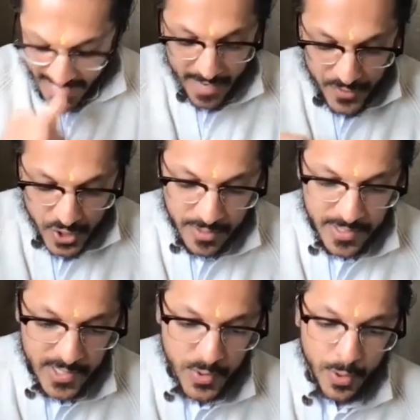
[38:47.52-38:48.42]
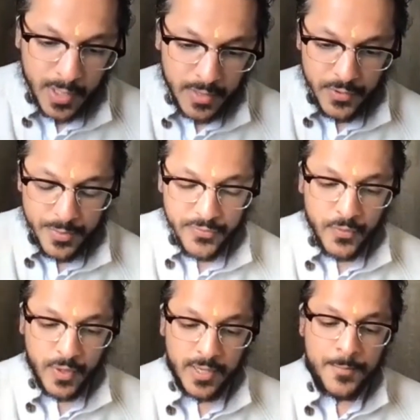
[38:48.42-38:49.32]
And I've shared this with all of you
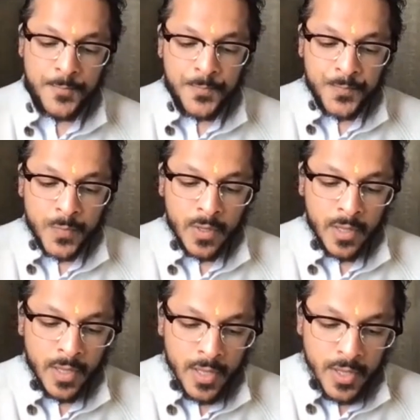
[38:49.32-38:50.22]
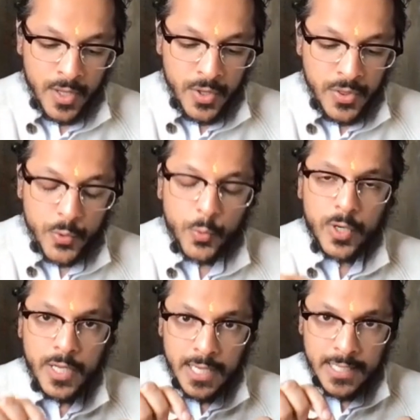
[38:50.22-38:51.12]
before. The
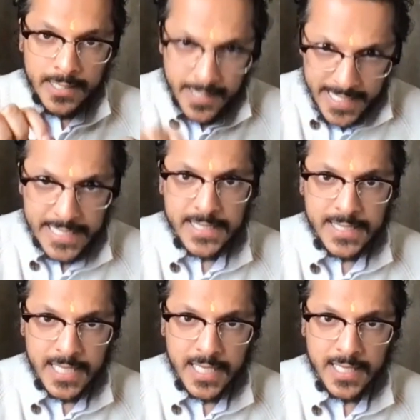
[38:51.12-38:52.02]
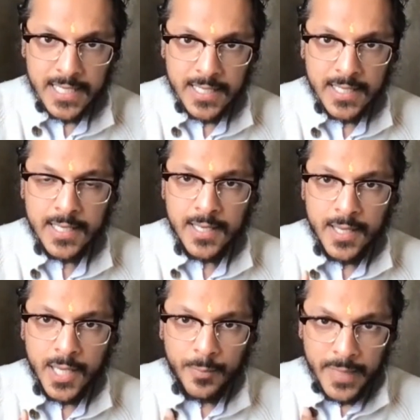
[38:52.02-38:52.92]
word hrit
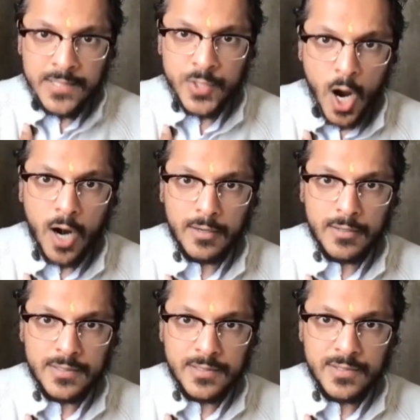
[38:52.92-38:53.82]
means heart.